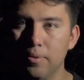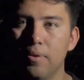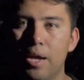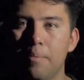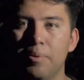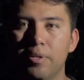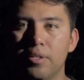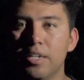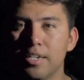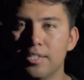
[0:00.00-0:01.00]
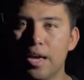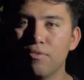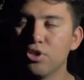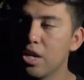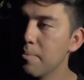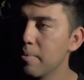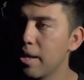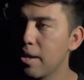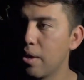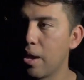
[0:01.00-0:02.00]
happen to have a shop
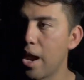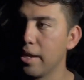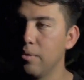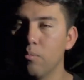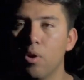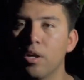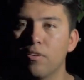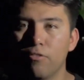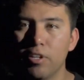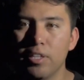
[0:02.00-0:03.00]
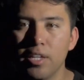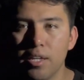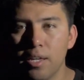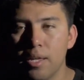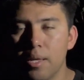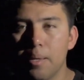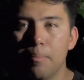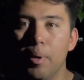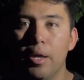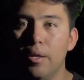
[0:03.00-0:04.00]
that I can work freely,
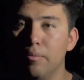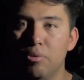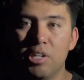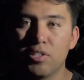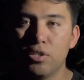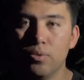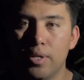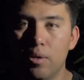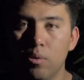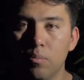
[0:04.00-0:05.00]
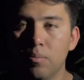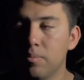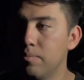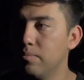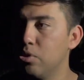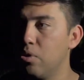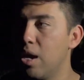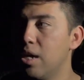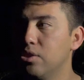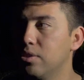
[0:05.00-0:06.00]
but you guys can do it at home,
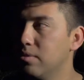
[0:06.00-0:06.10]
garage.